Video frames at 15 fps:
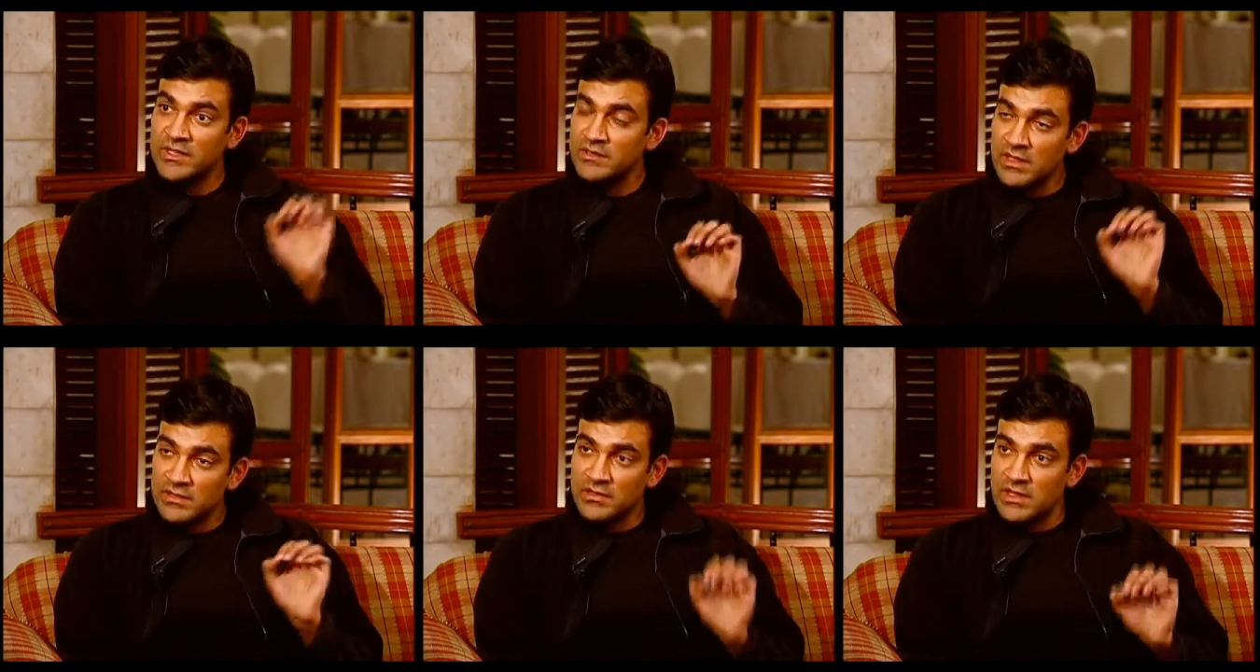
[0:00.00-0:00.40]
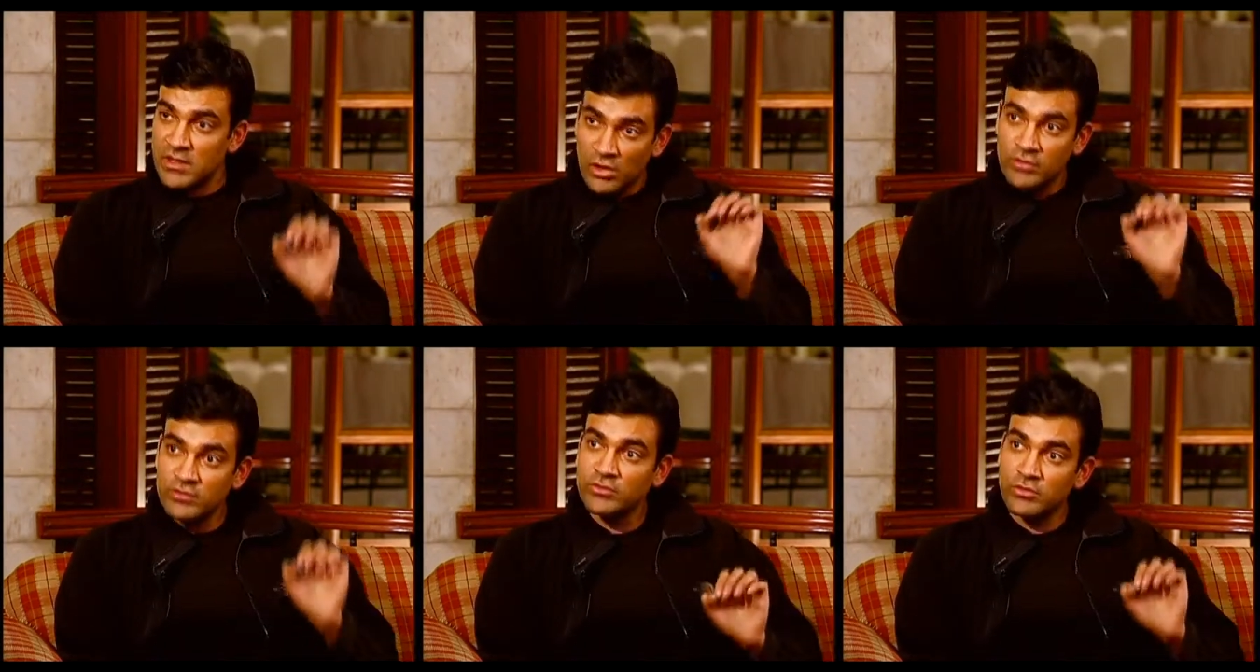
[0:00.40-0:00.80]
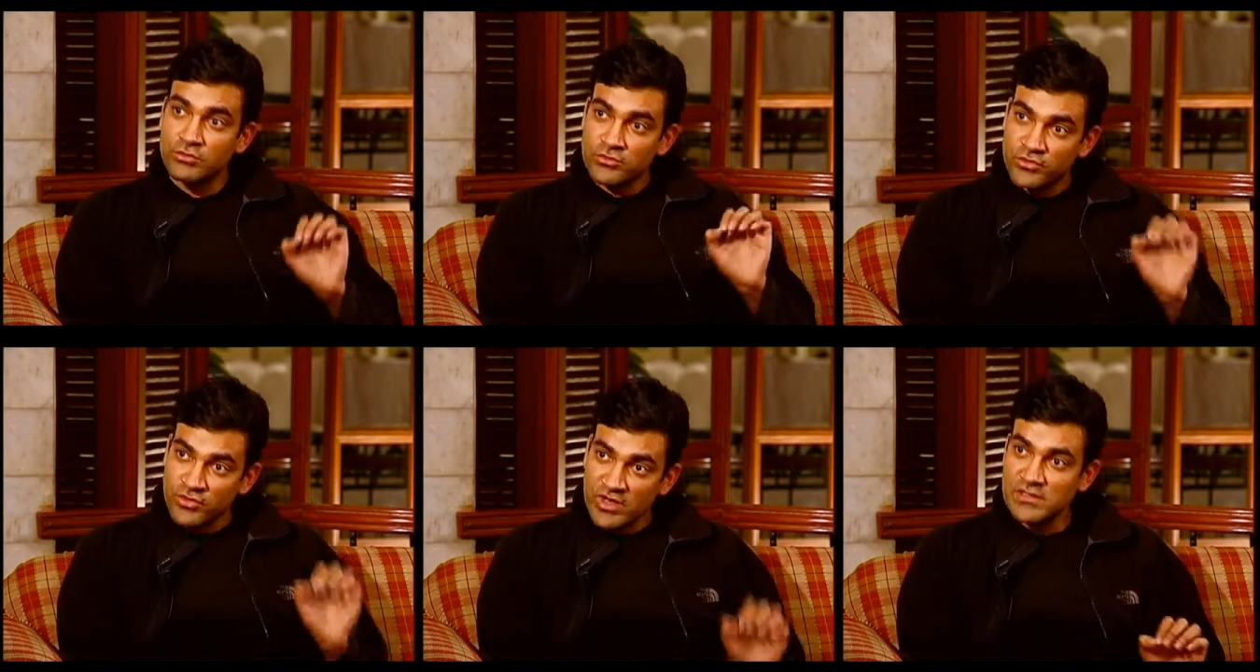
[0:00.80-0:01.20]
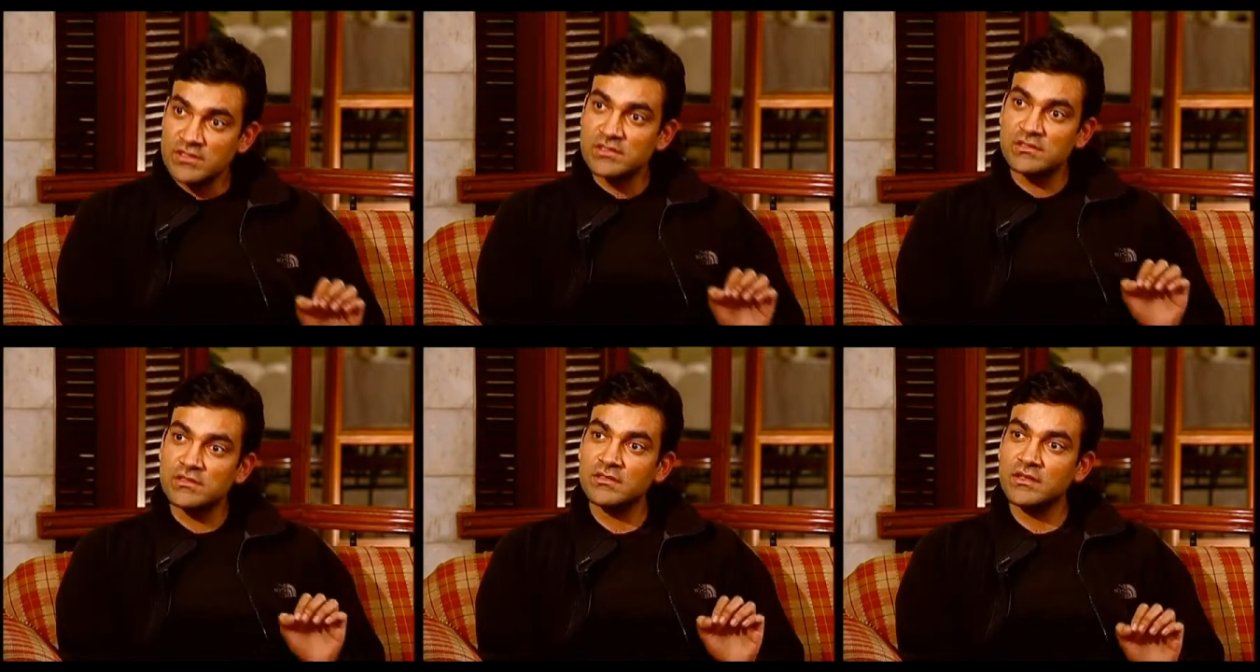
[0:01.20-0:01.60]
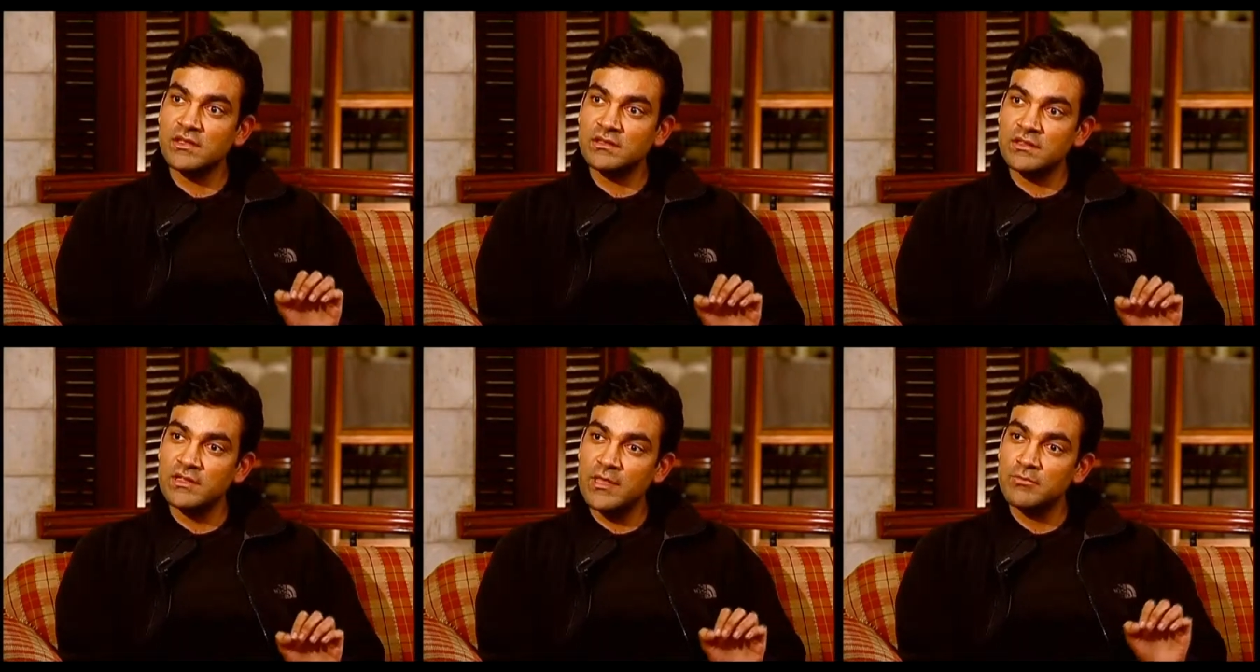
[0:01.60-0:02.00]
but that they also trust
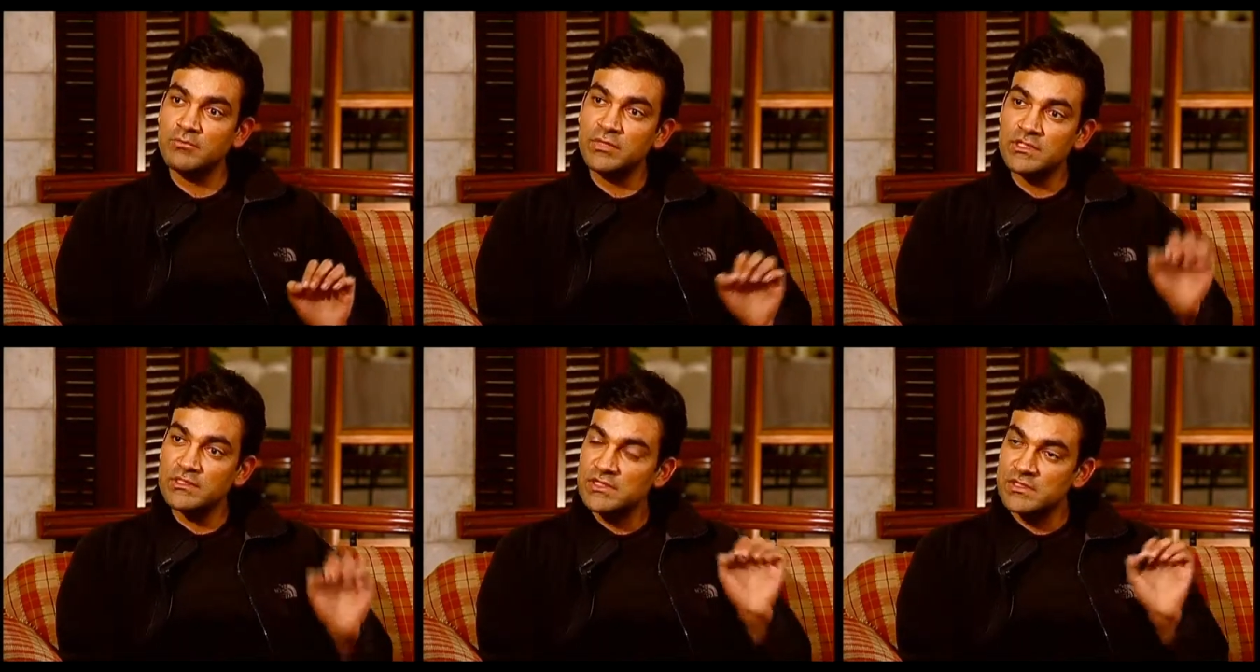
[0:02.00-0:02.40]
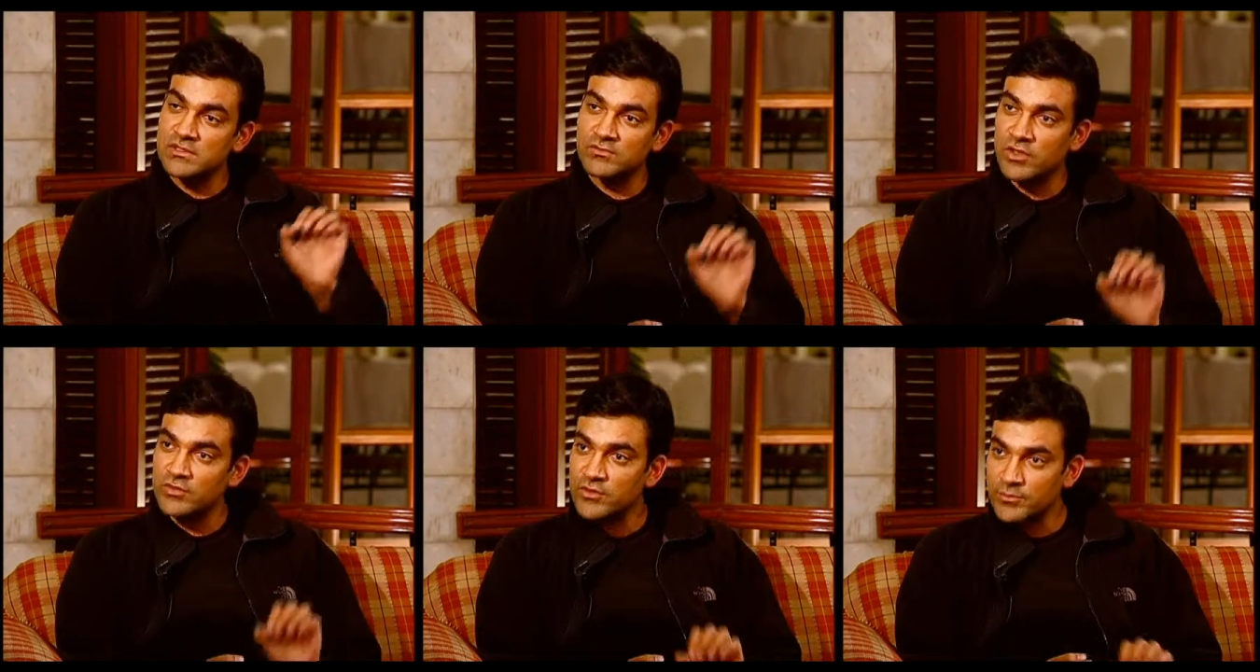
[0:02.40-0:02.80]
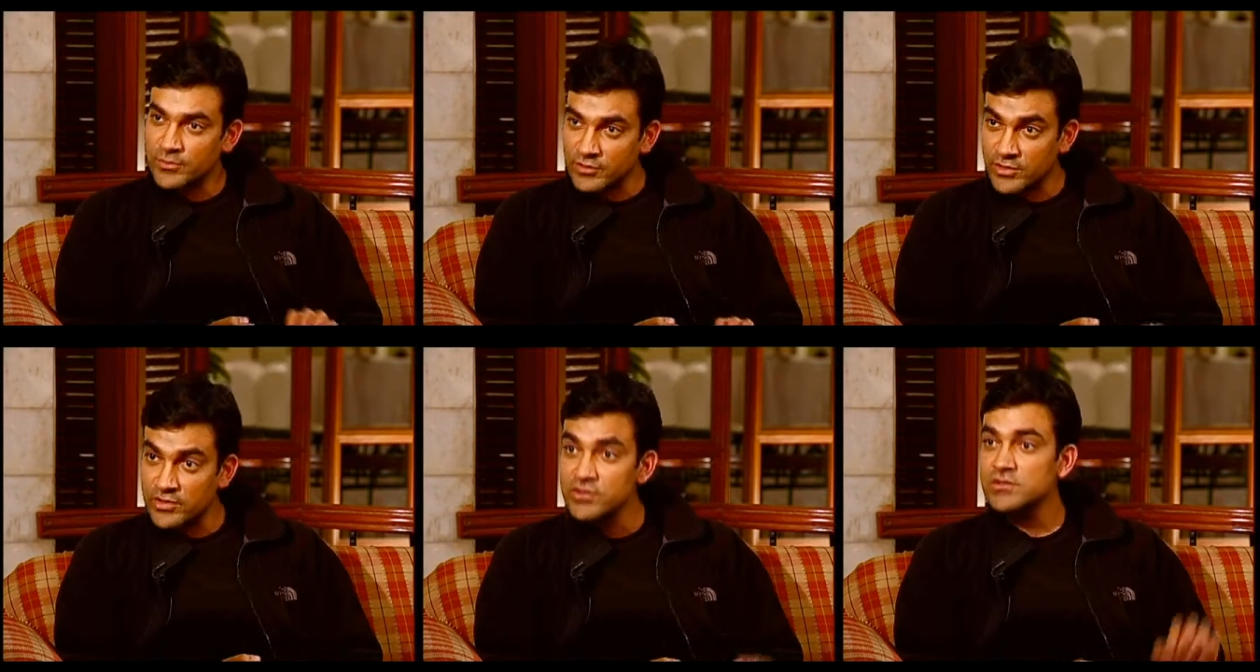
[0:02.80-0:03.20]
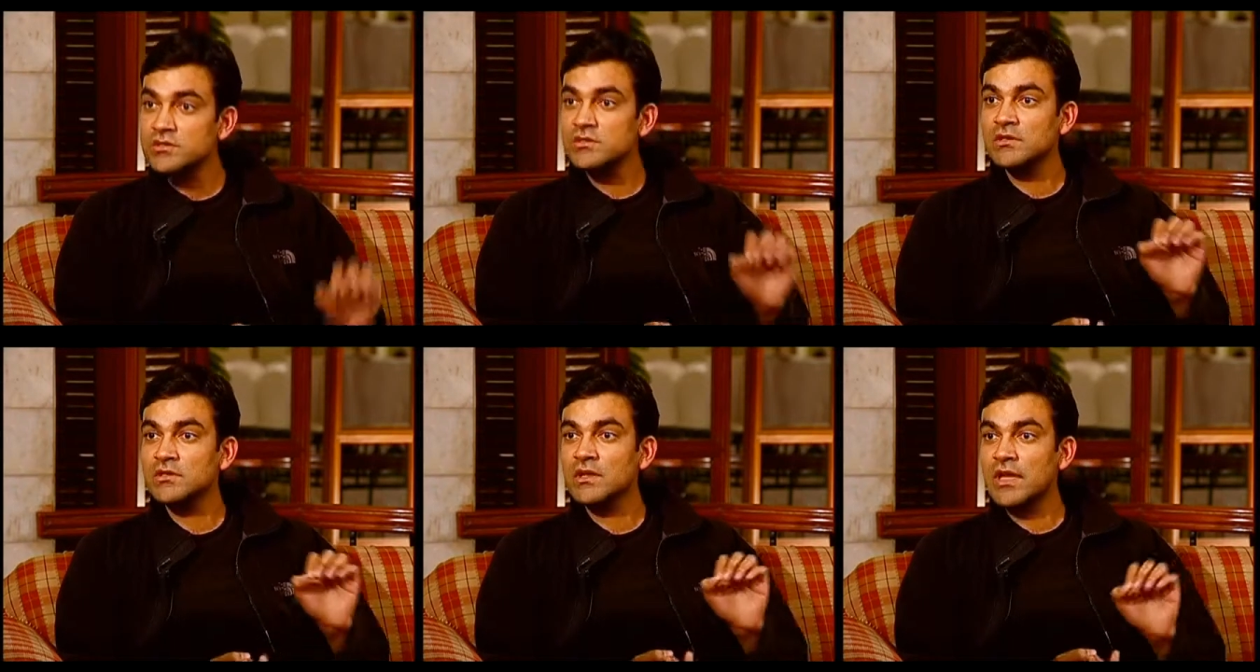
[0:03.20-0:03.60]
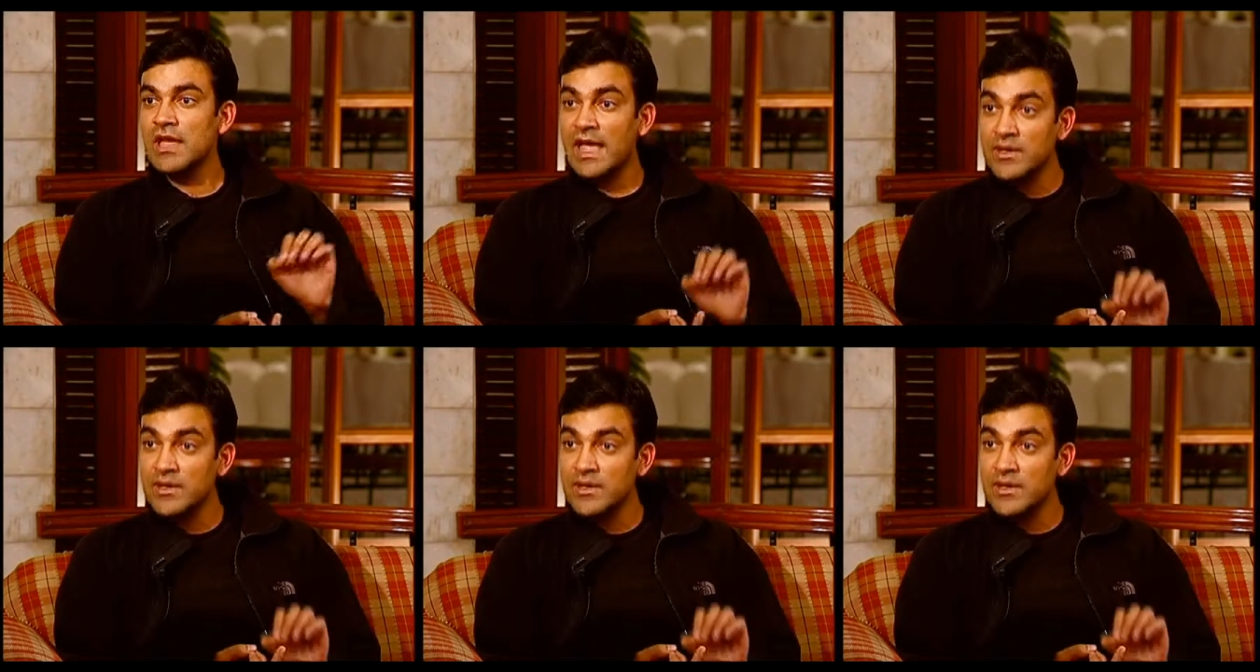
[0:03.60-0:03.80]
in the capabilities of entrepreneurs